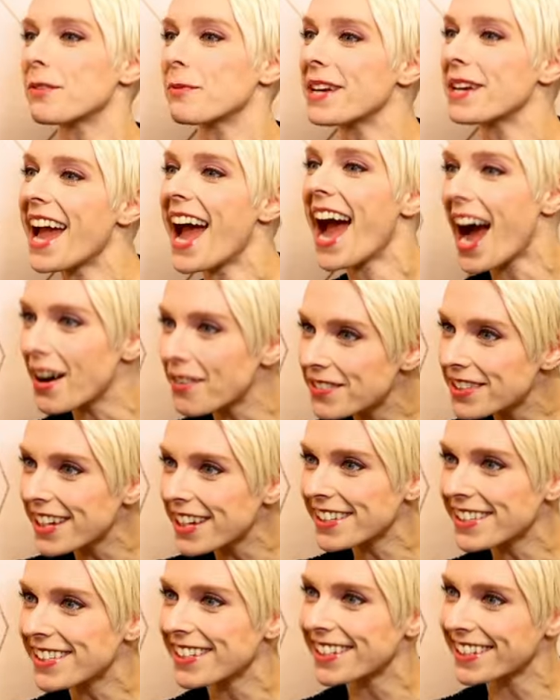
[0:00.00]
we have
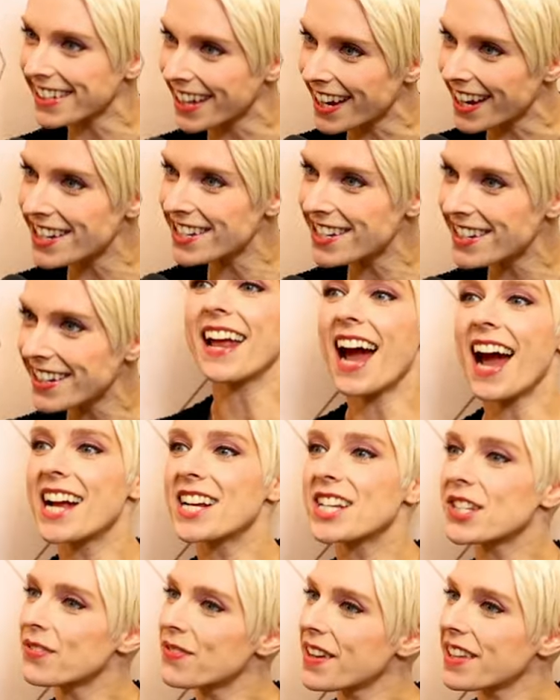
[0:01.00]
and engage in it.
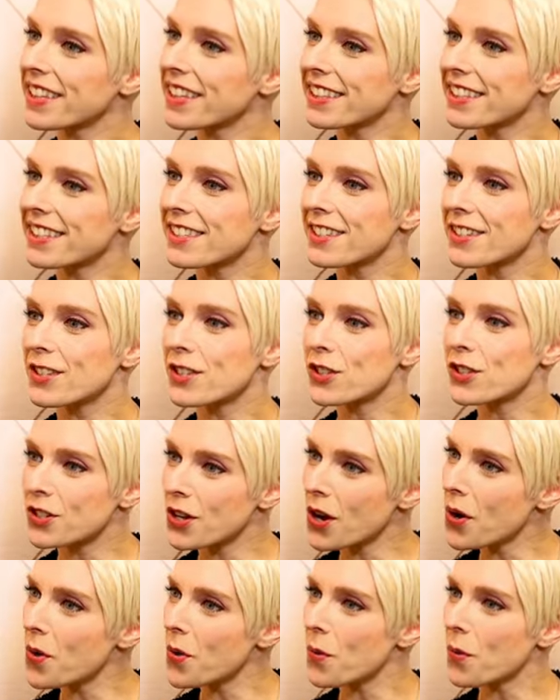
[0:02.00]
I just felt like this is
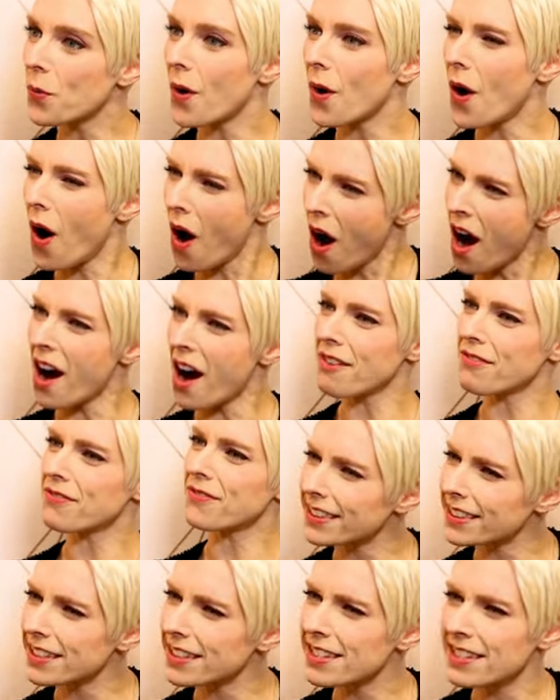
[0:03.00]
so
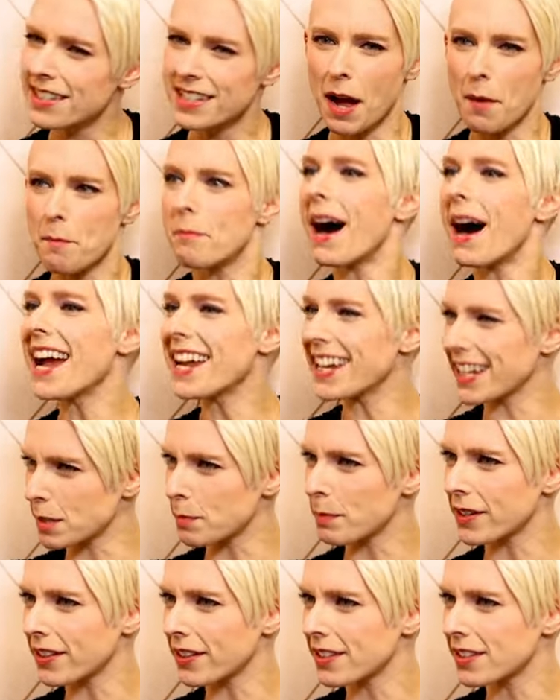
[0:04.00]
off. This is not my
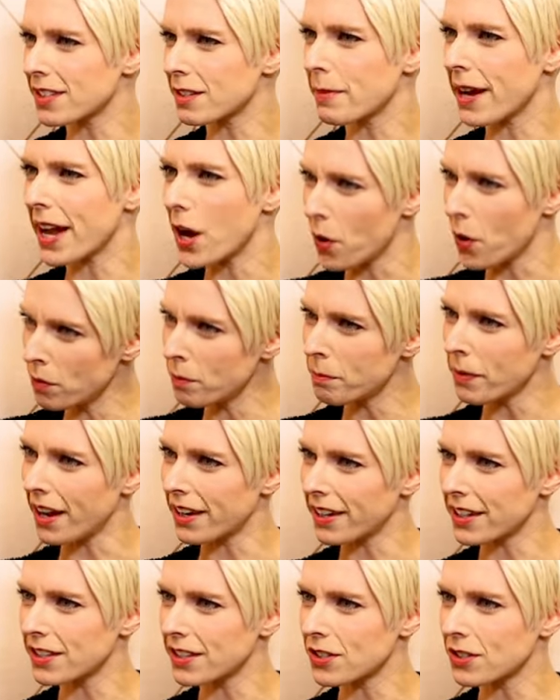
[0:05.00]
experience in my own
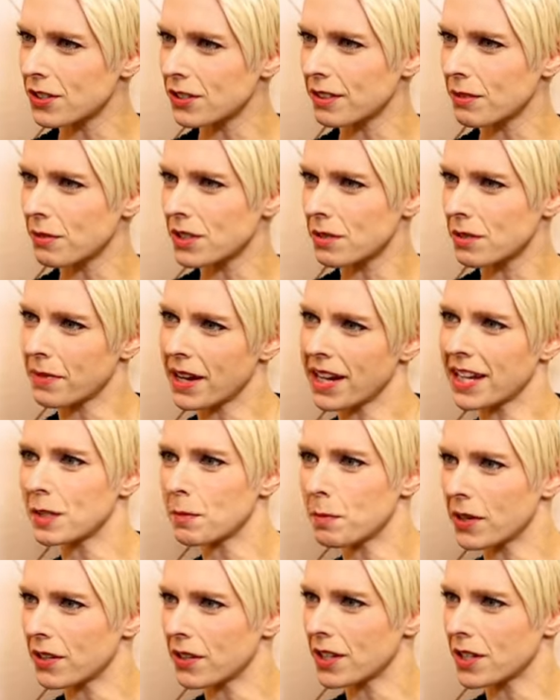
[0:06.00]
body, and certainly wasn't my
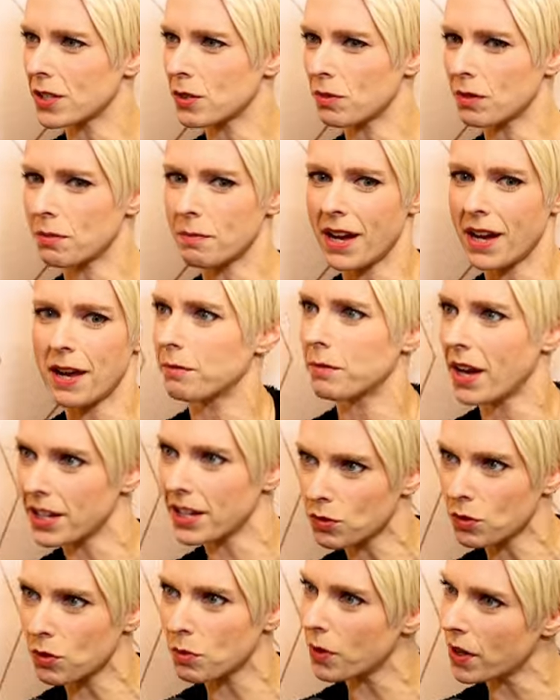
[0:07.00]
experience with my
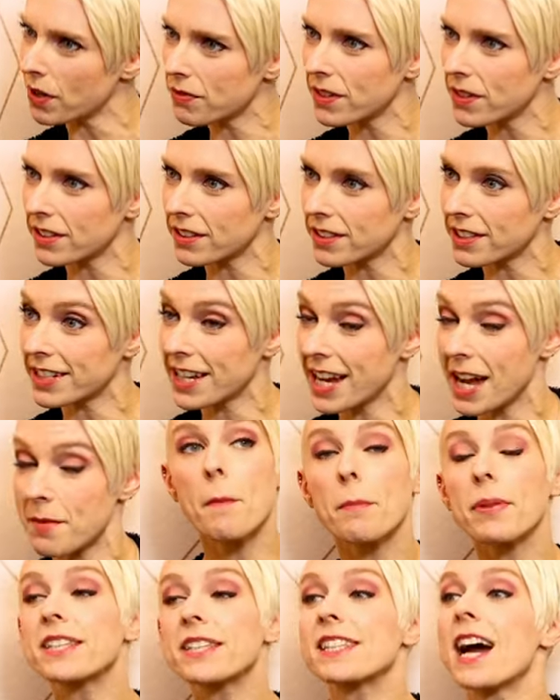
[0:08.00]
high school boyfriend at the
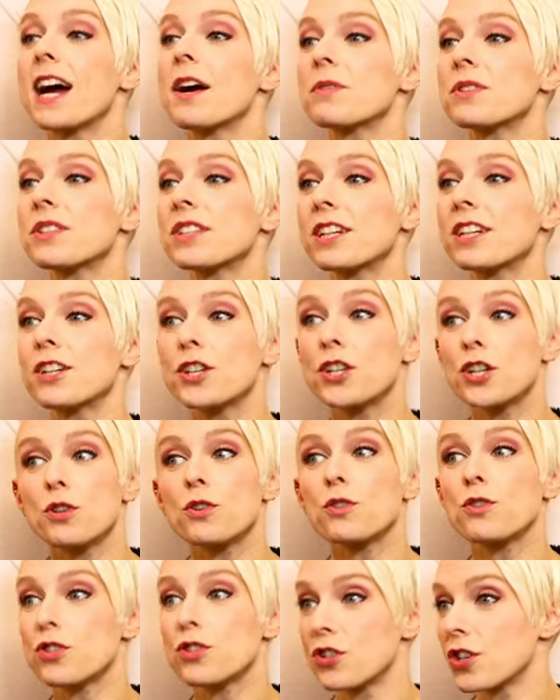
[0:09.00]
time. Plus, I was like a
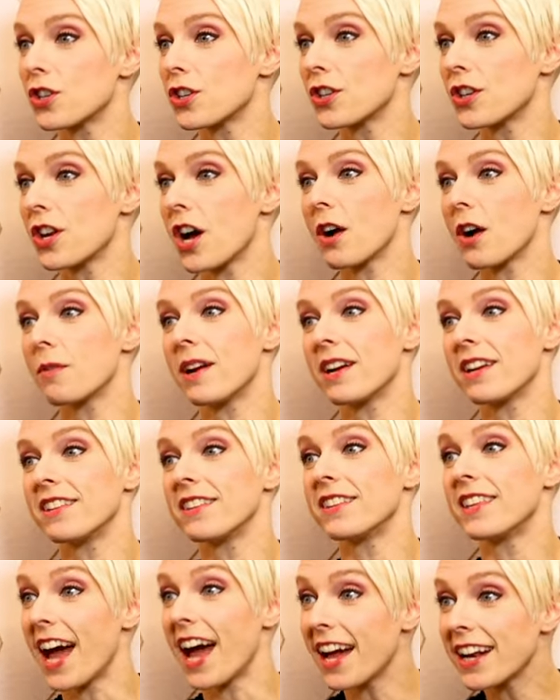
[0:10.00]
huge nerd
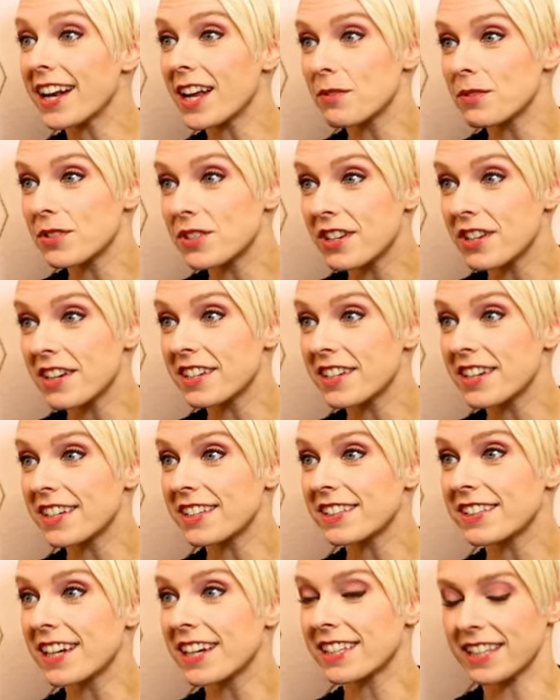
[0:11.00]
already then. I was
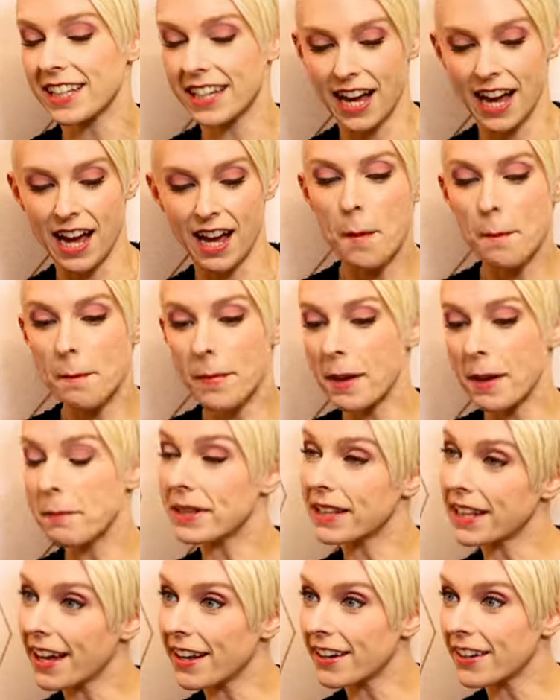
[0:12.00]
studying like I had my
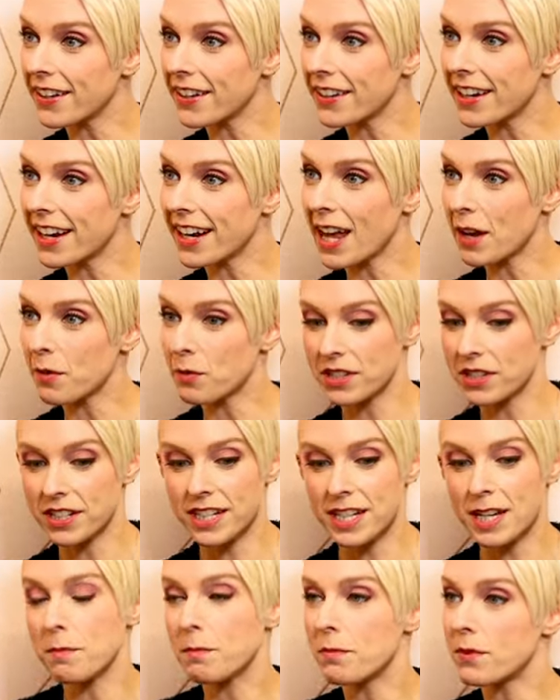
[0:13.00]
planner and I
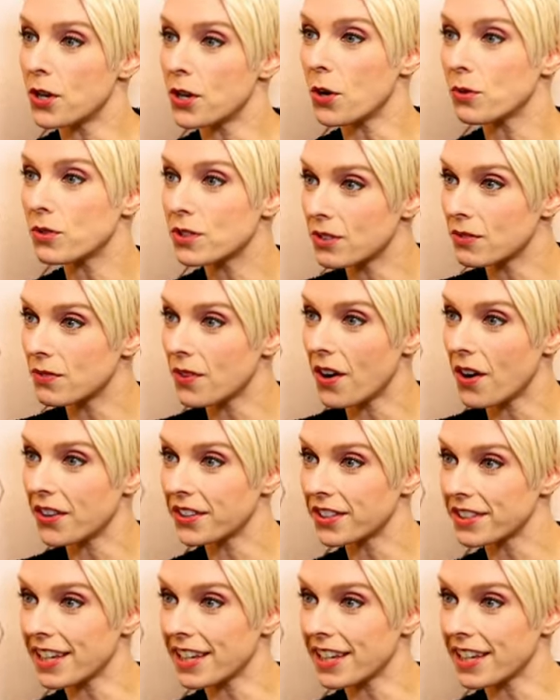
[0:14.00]
would keep notes of all the